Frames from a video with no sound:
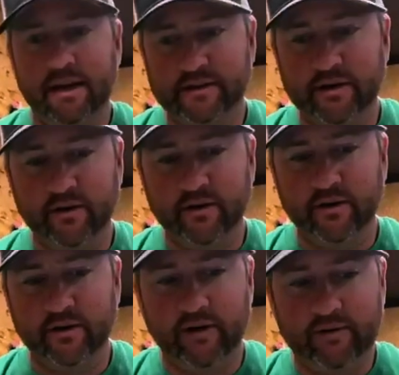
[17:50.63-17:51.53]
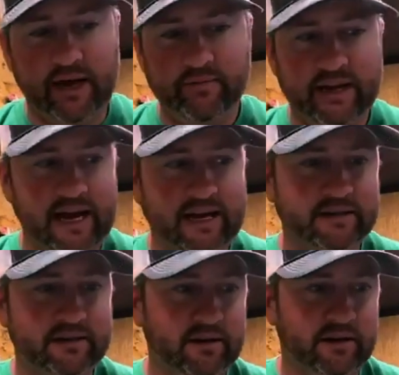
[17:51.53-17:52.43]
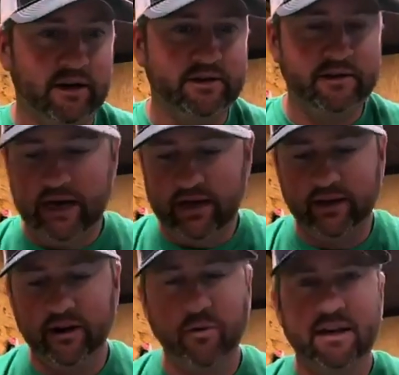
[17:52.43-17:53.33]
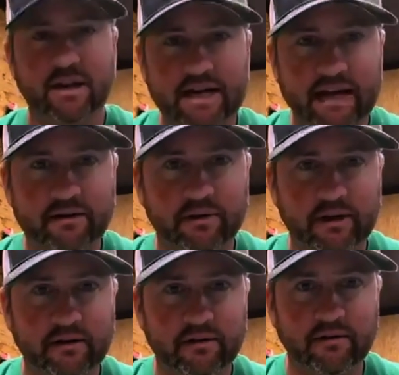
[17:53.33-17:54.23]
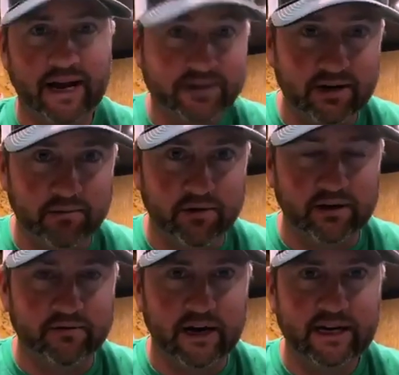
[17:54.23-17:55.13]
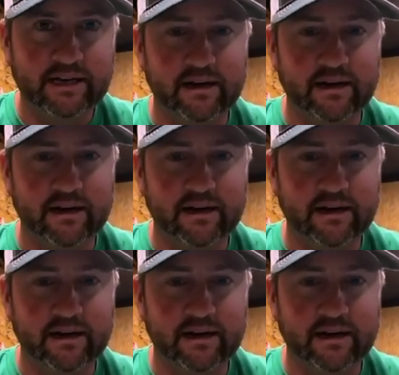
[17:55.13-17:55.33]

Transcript: So I, I've been asked, because, you know, we did a tactical deal last year, I believe, right?